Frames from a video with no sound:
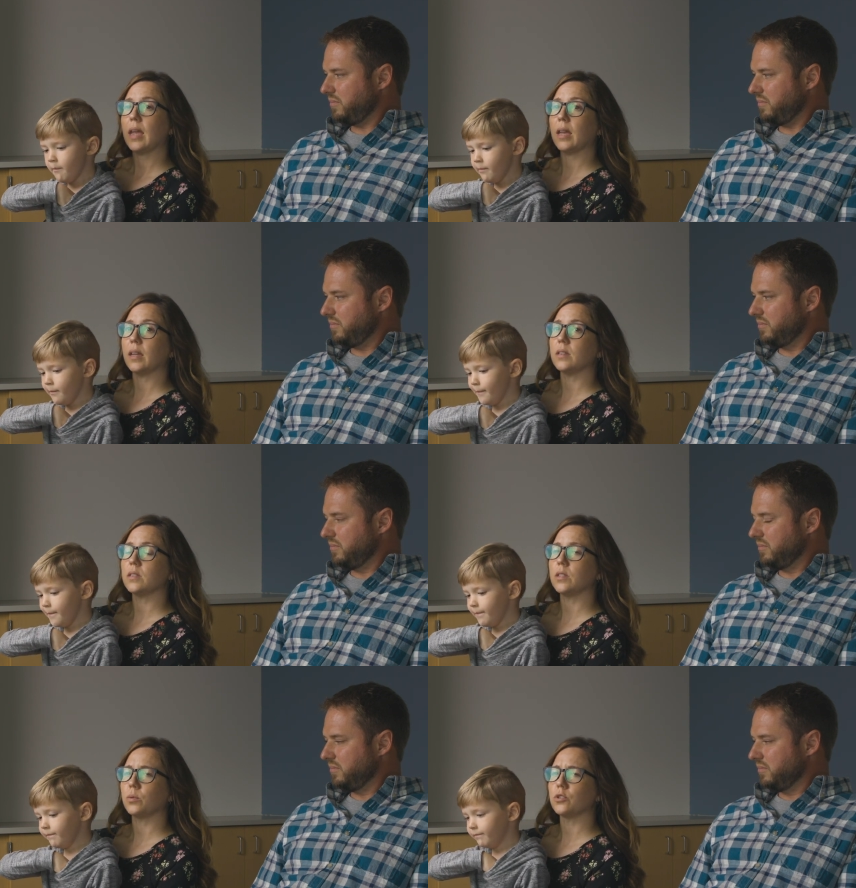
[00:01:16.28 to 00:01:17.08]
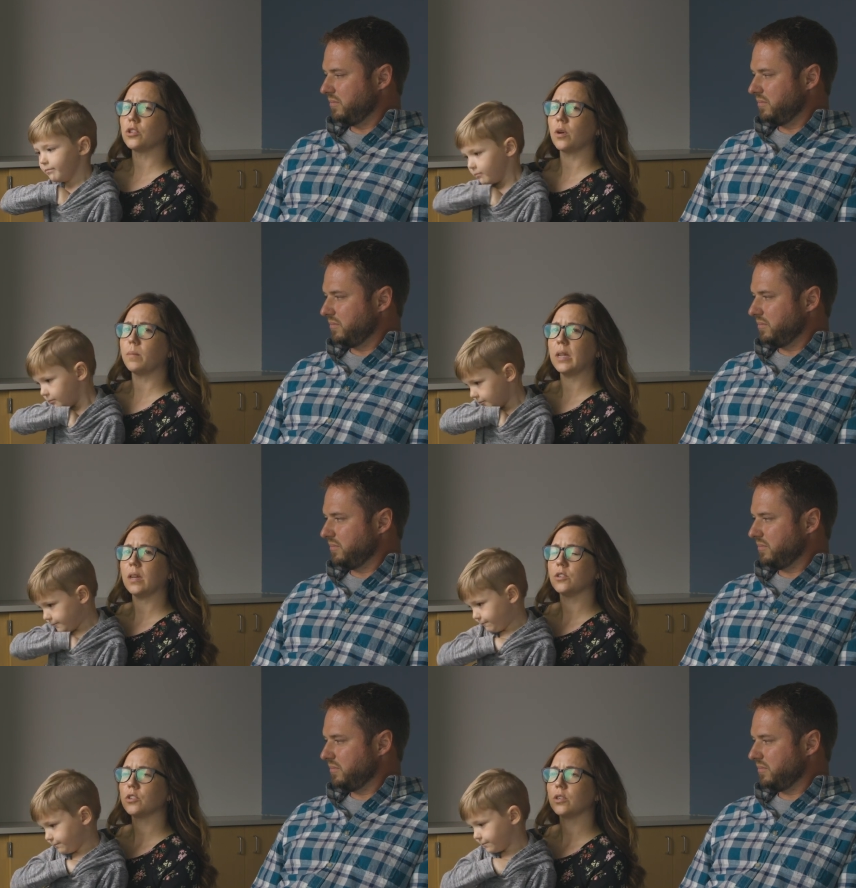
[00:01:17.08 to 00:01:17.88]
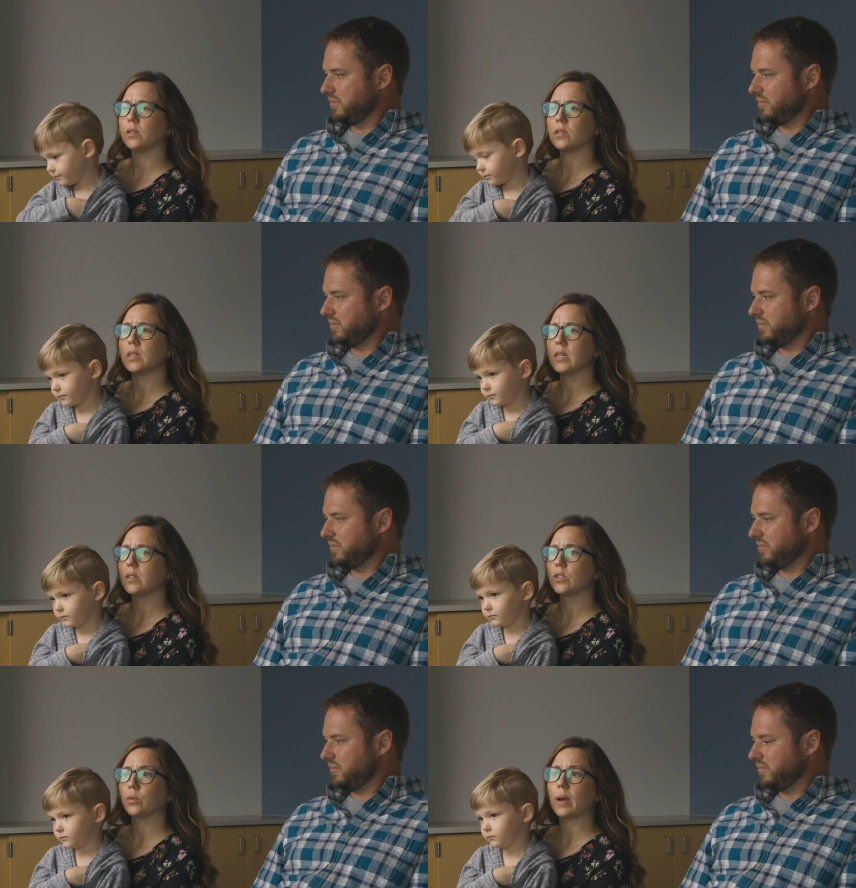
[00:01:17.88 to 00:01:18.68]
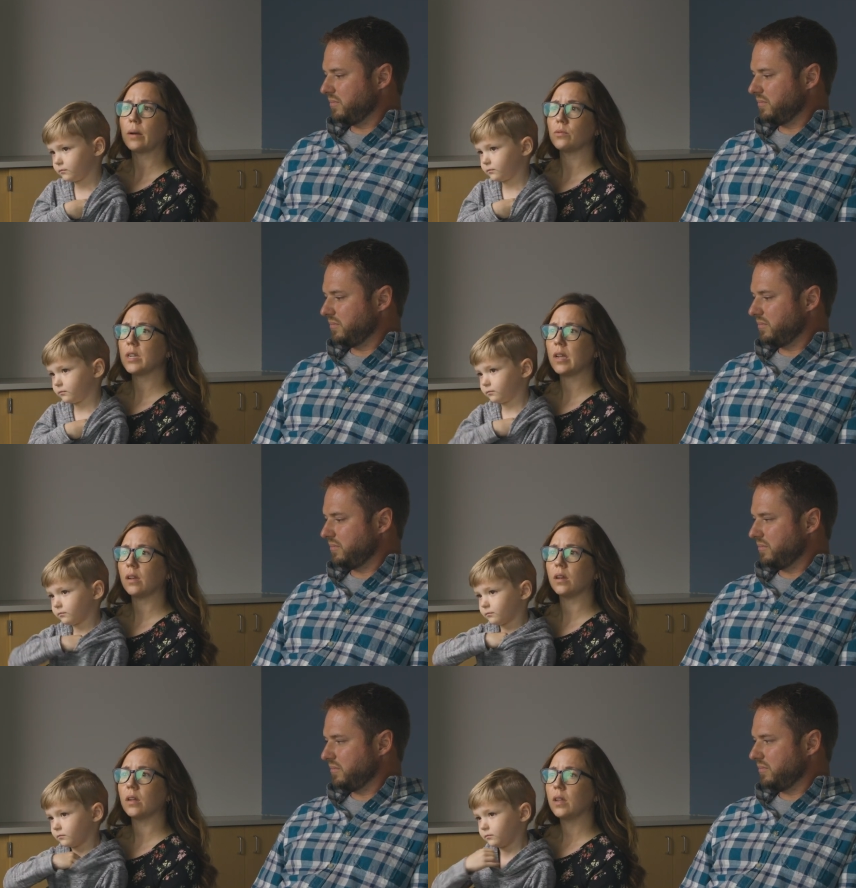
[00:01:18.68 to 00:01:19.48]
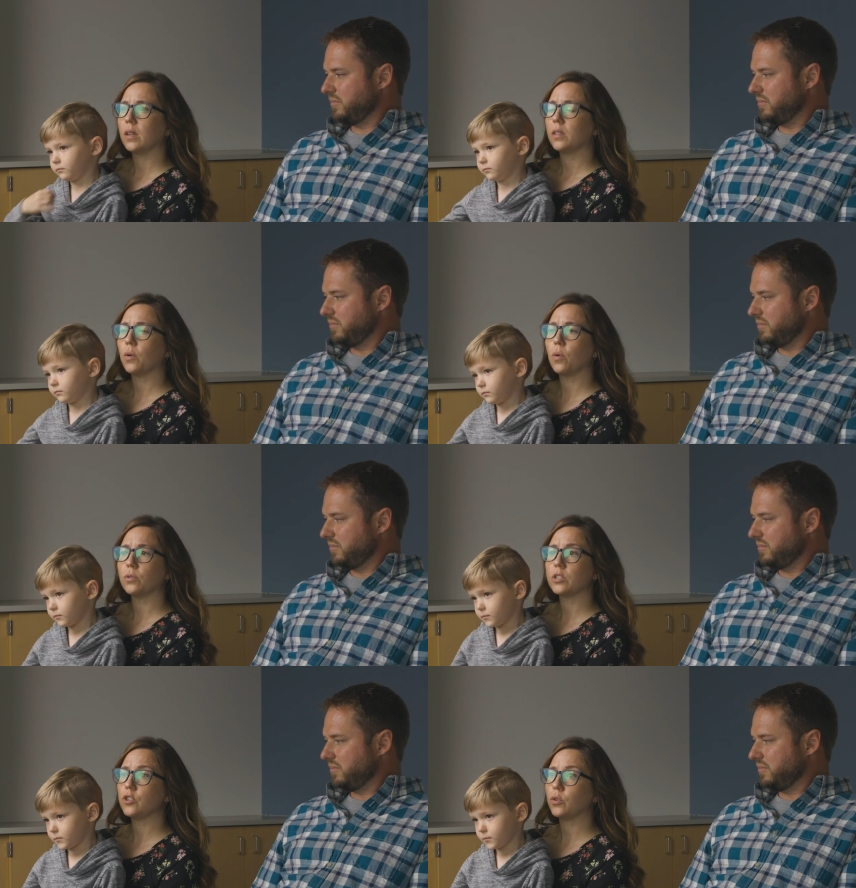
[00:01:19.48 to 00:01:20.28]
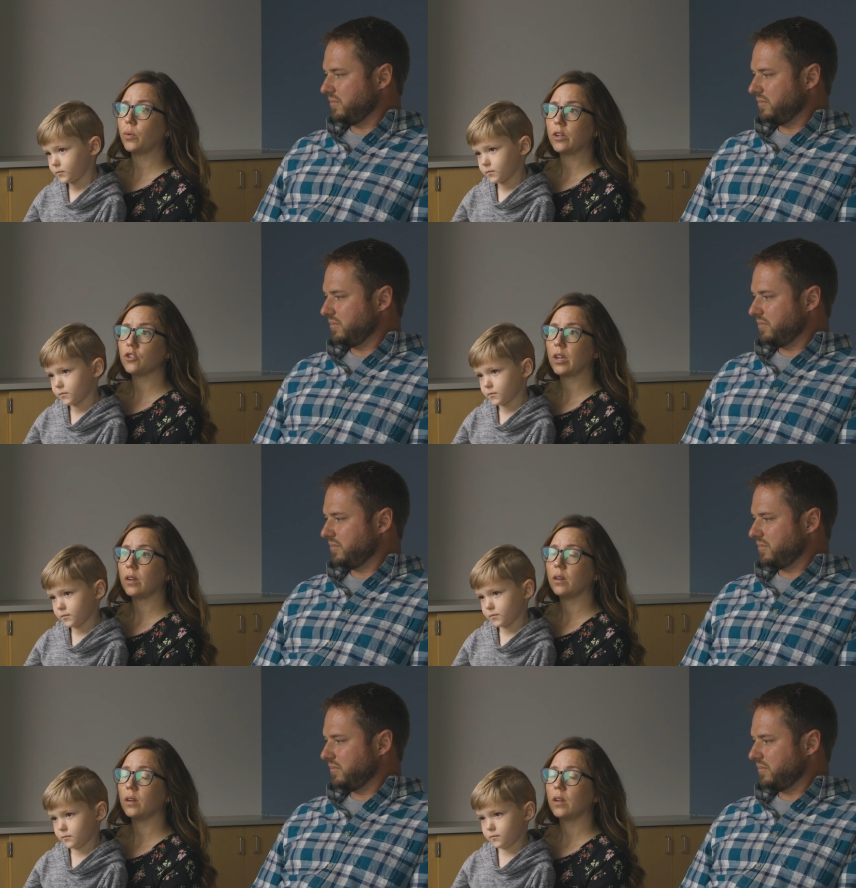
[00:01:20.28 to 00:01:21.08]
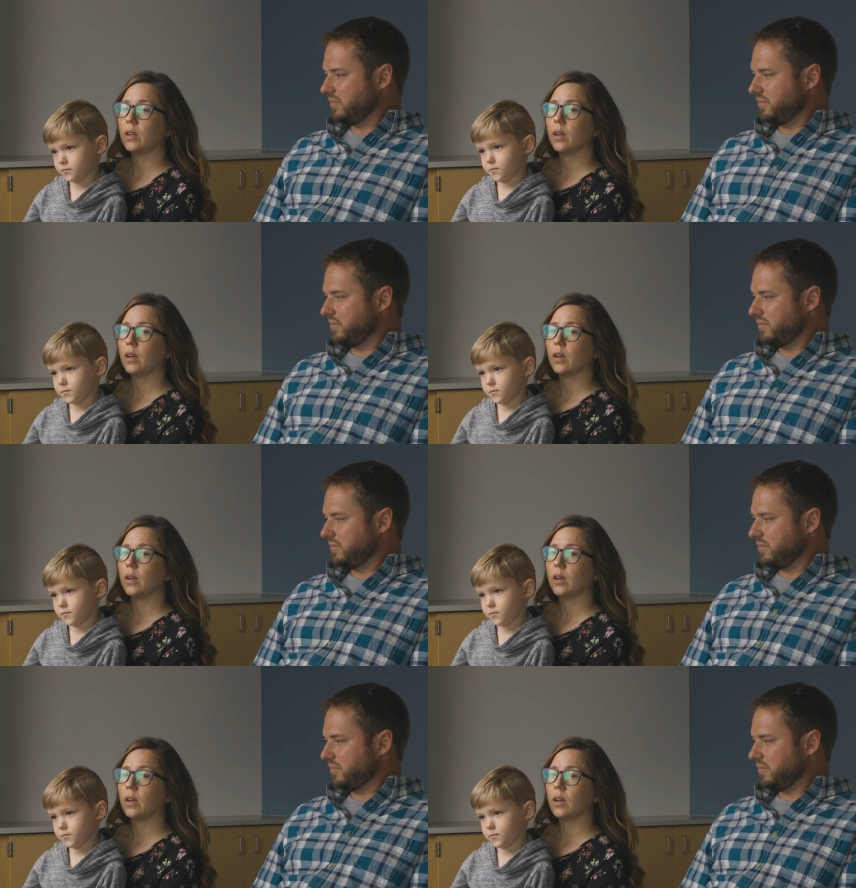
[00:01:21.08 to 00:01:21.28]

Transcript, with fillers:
Speaker 1: and there were so many uncertainties surrounding the whole situation.